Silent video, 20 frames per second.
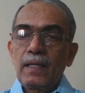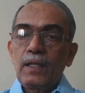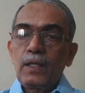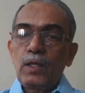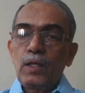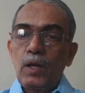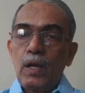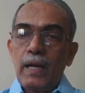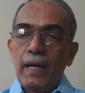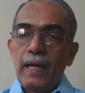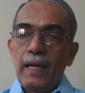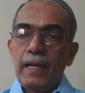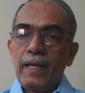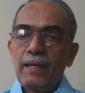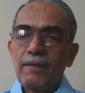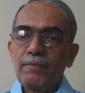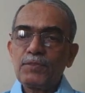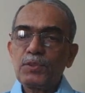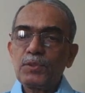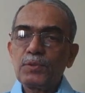Now I
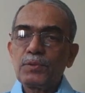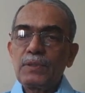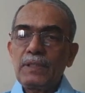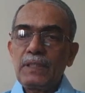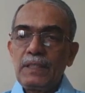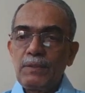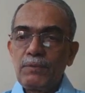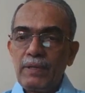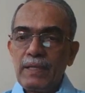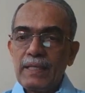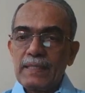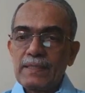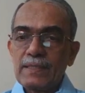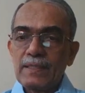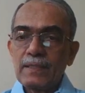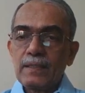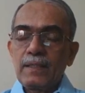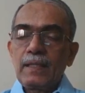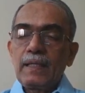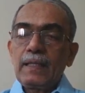have to
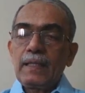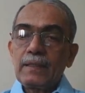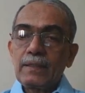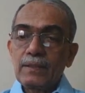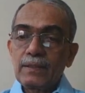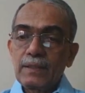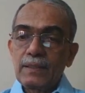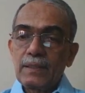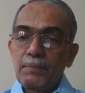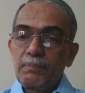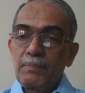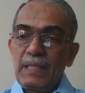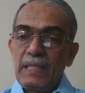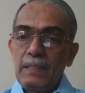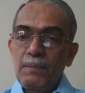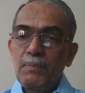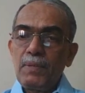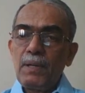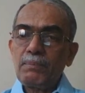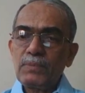invest
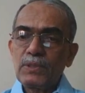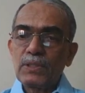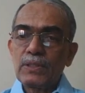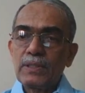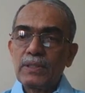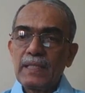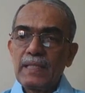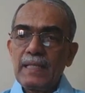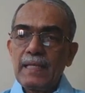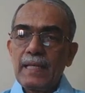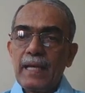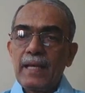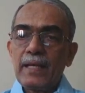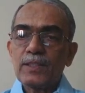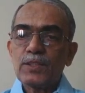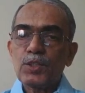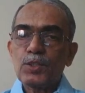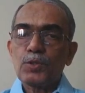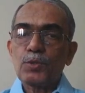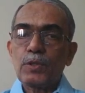minimum 30
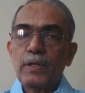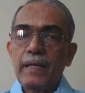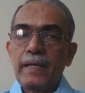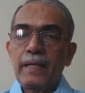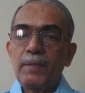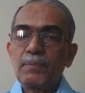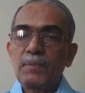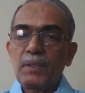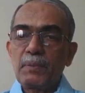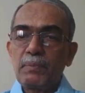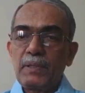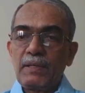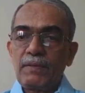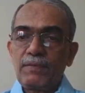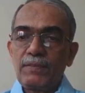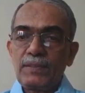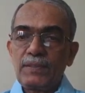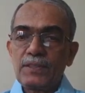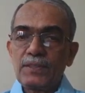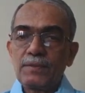lakhs to claim the
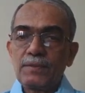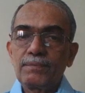benefit.